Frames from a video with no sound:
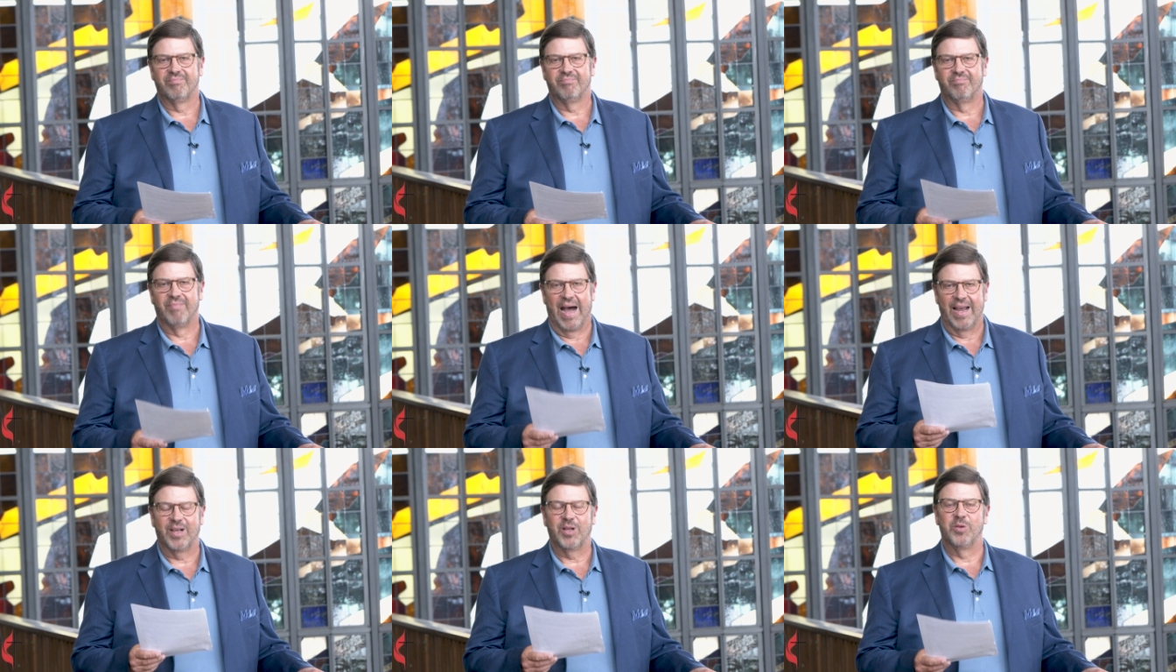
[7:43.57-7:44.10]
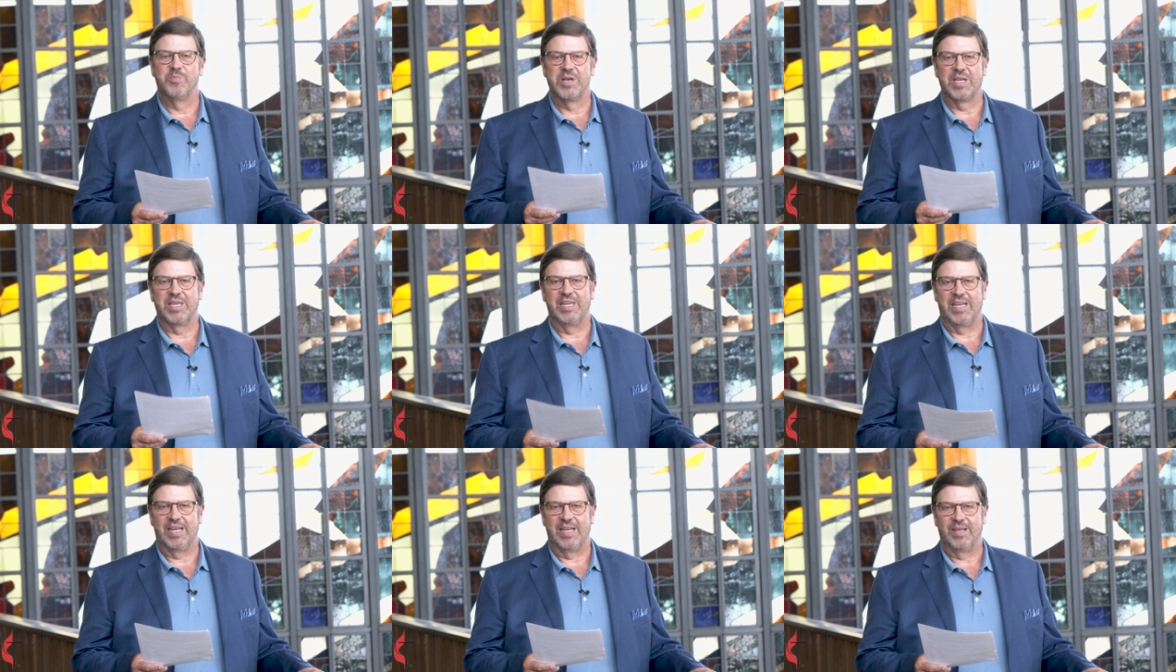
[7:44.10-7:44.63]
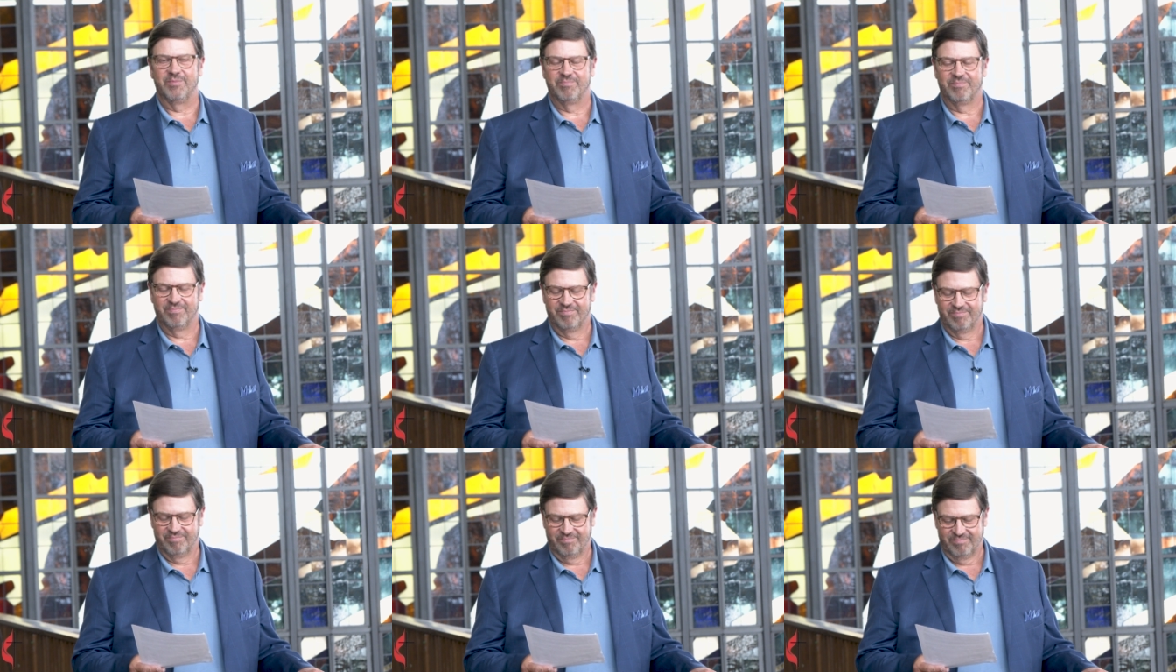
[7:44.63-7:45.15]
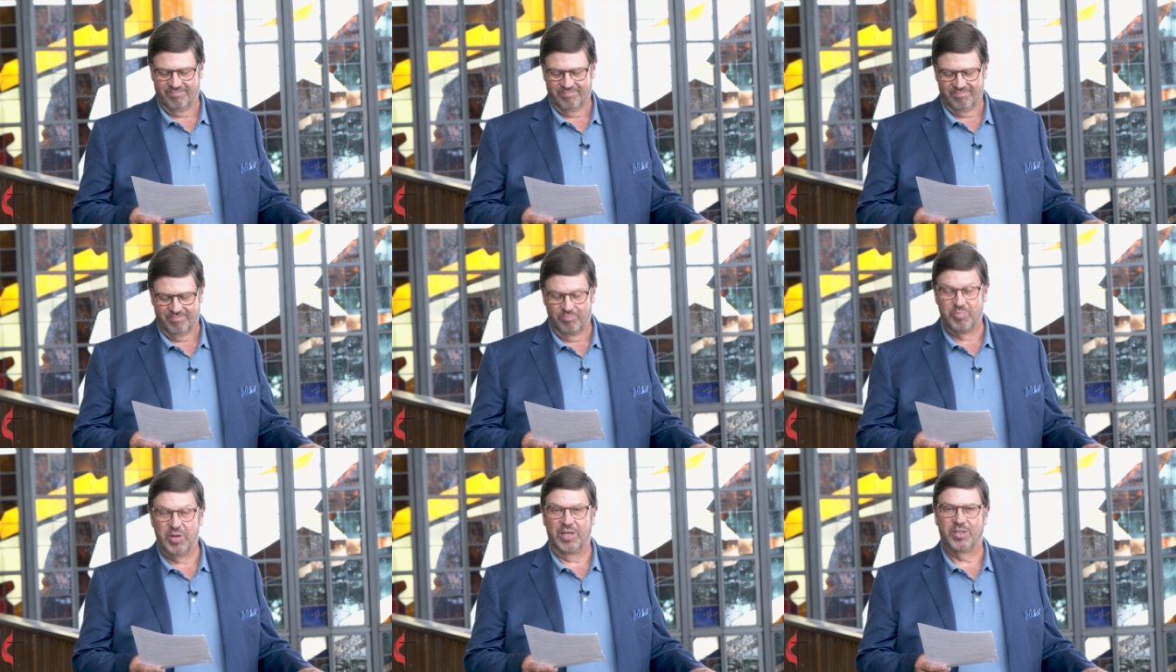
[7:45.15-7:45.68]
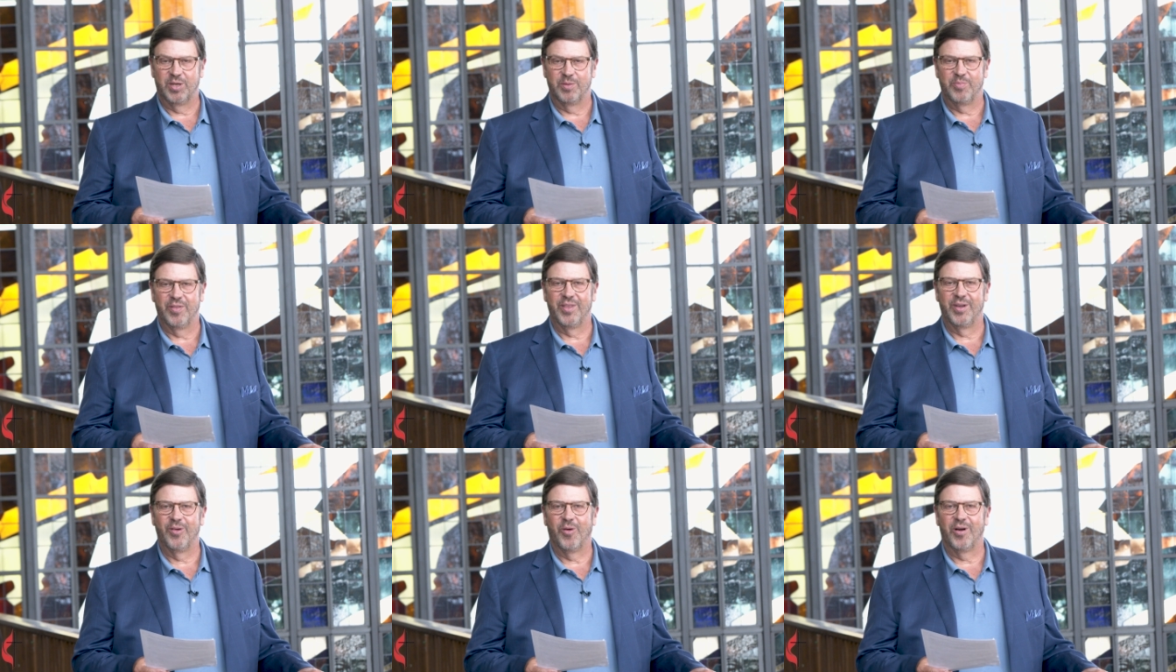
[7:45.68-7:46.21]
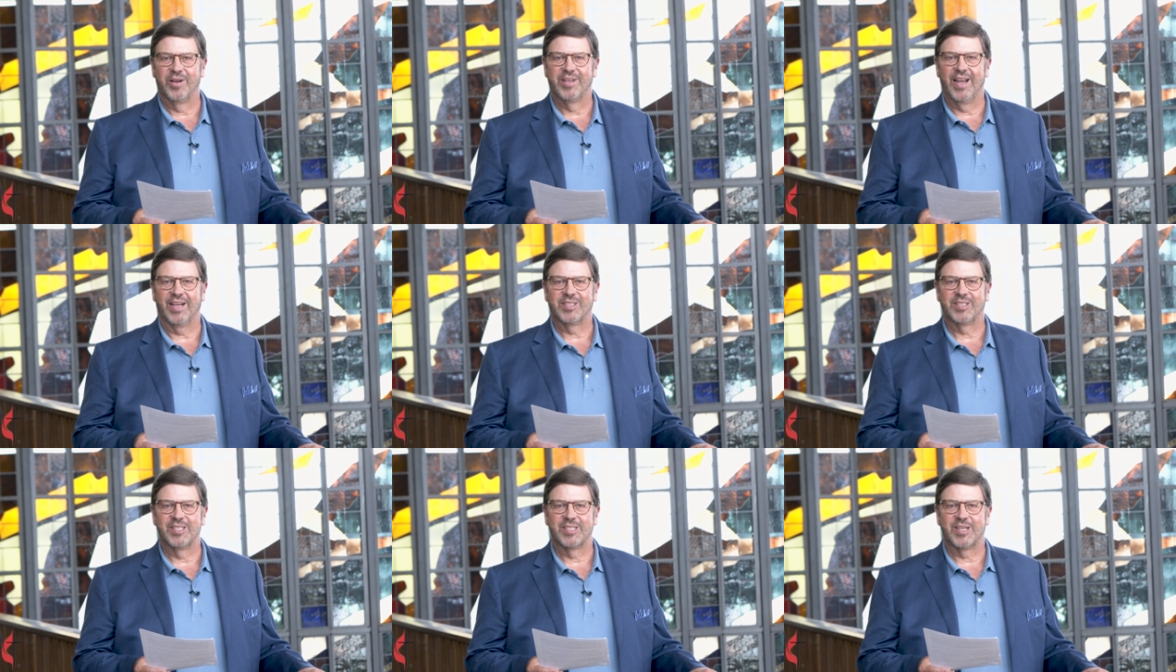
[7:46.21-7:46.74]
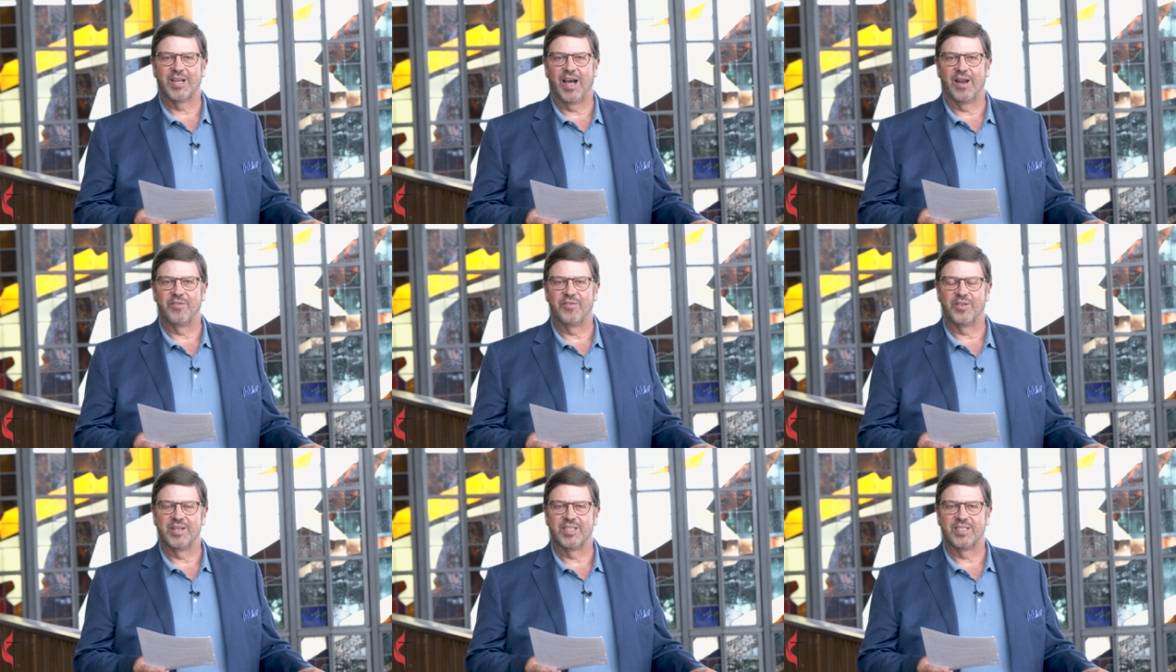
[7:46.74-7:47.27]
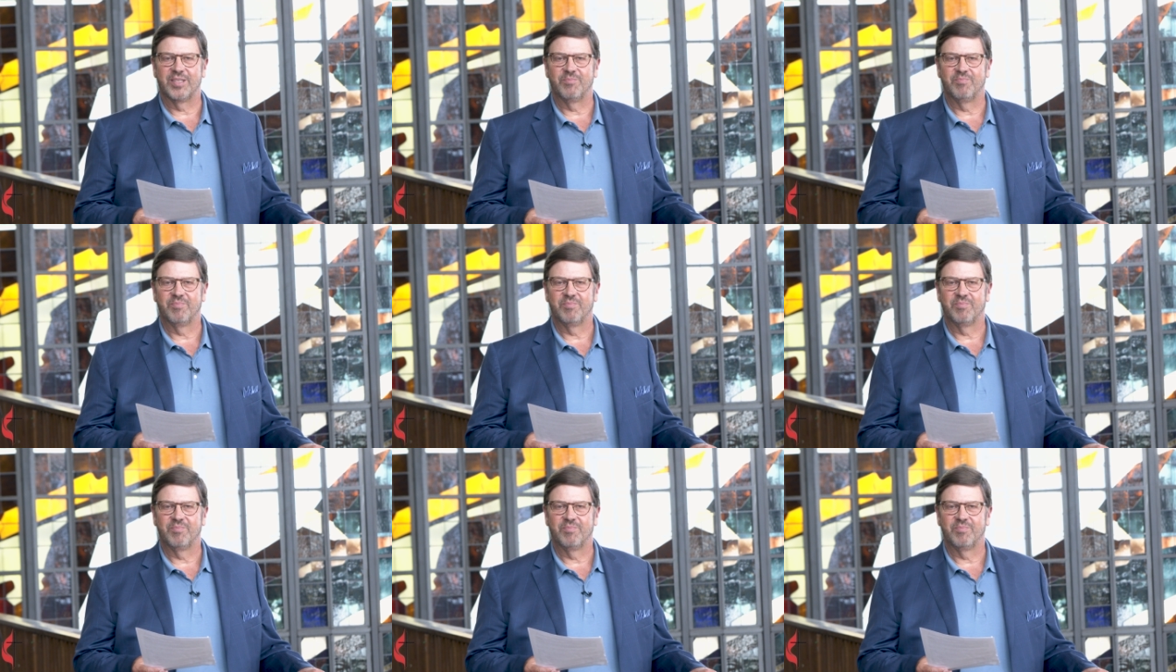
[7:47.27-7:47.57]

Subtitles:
Michael McKee, Bishop of the North Texas Conference.